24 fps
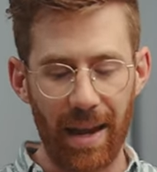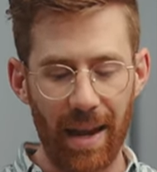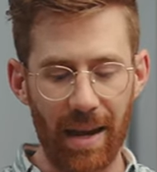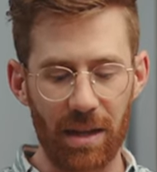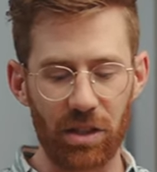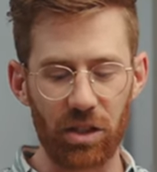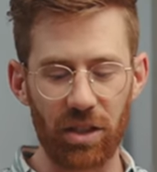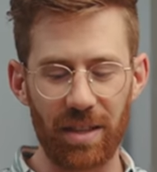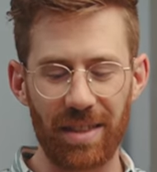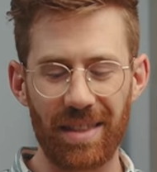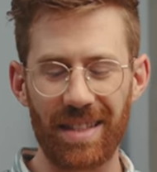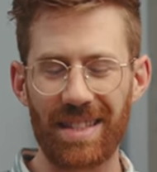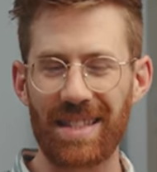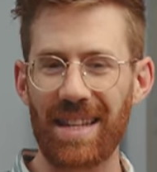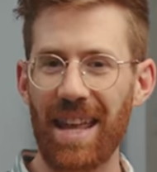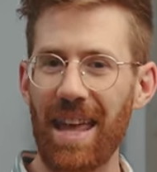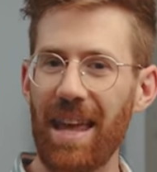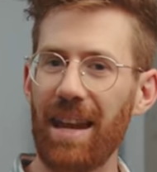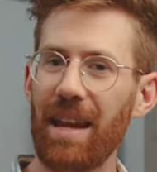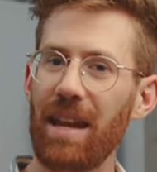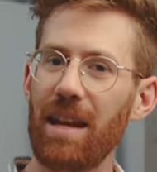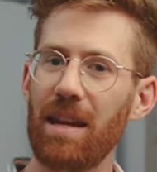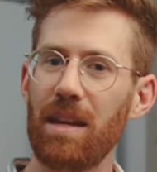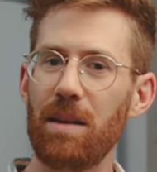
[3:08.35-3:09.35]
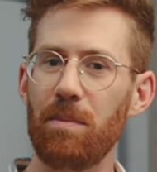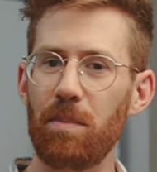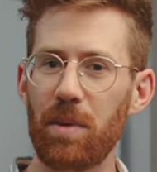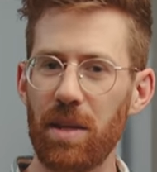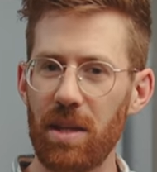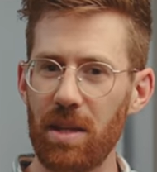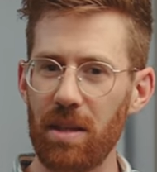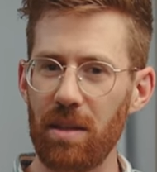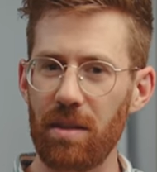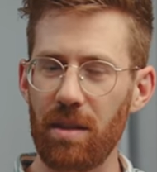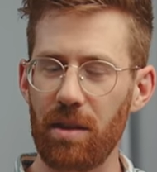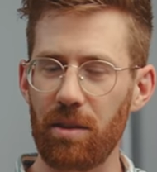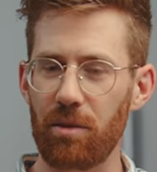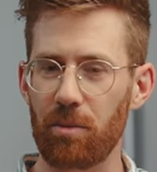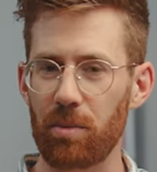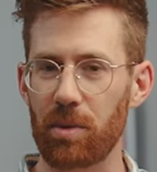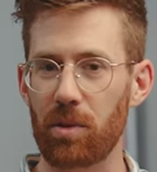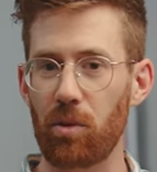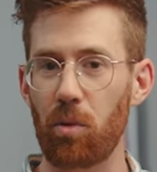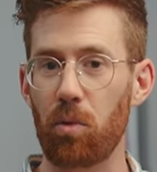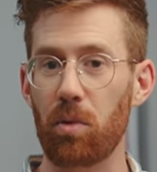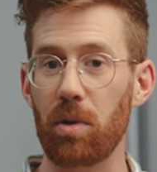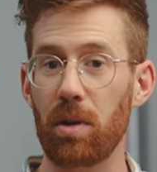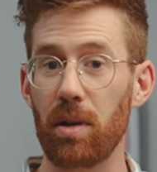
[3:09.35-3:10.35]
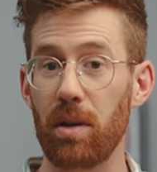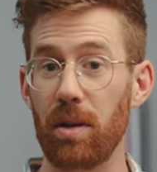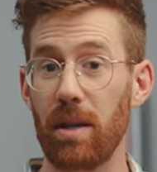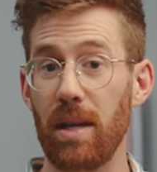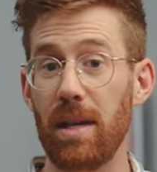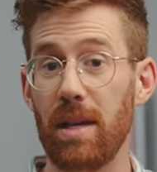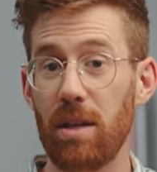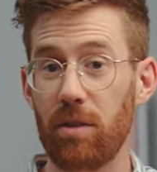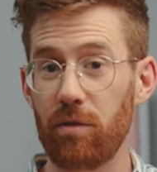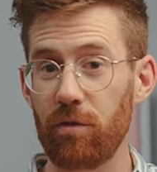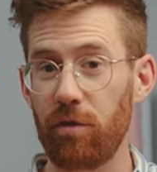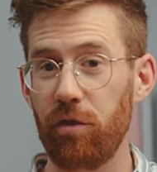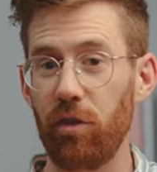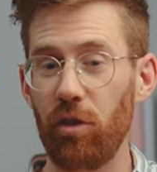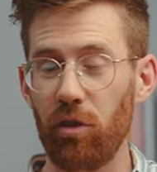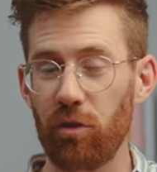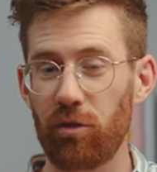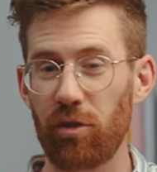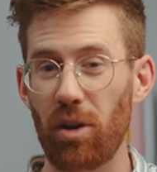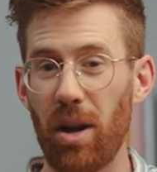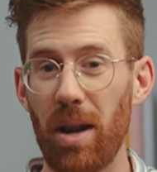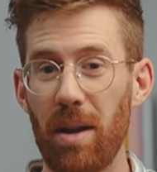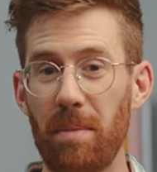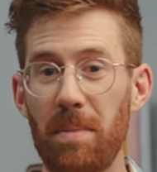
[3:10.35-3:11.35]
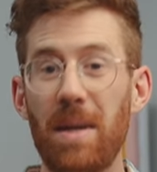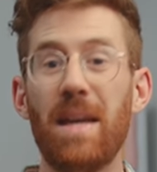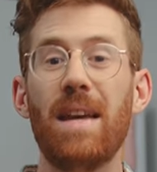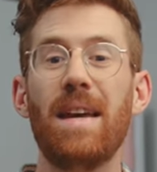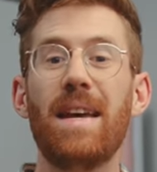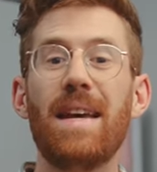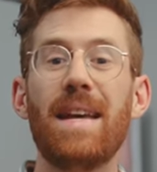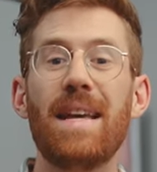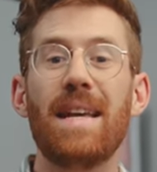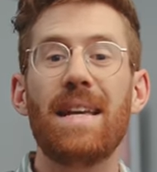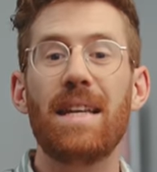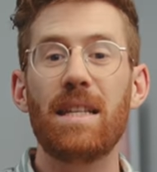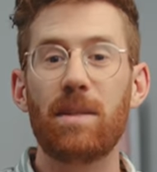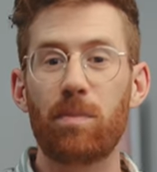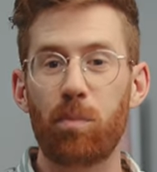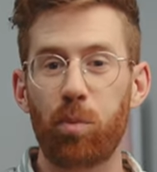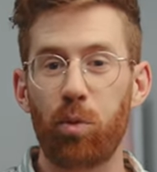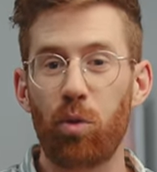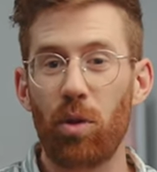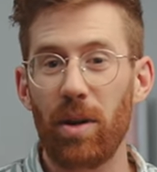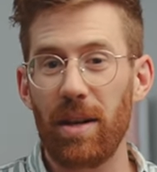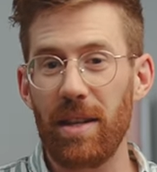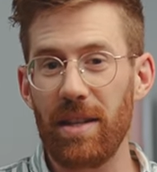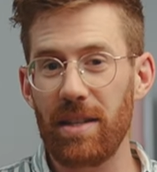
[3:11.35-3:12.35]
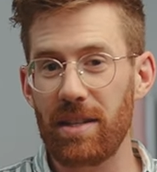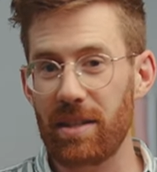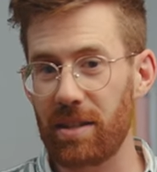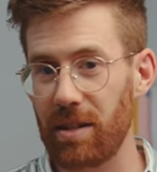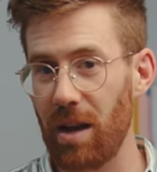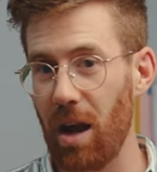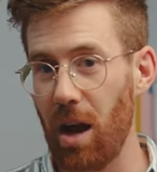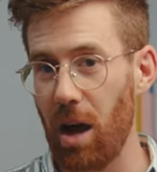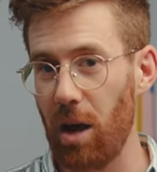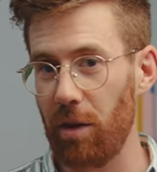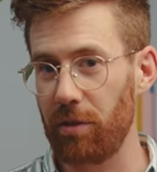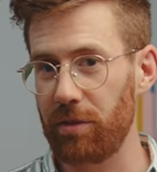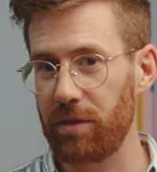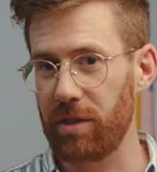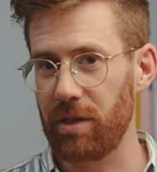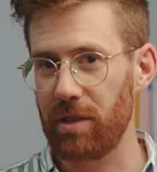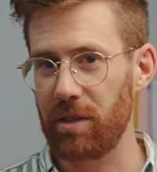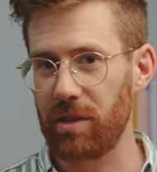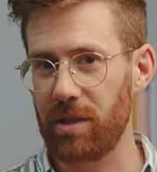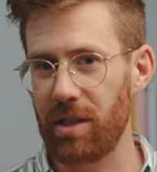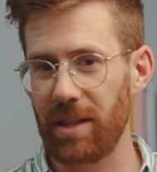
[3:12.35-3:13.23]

And actually the 1080p that you're recording in full frame is pretty soft.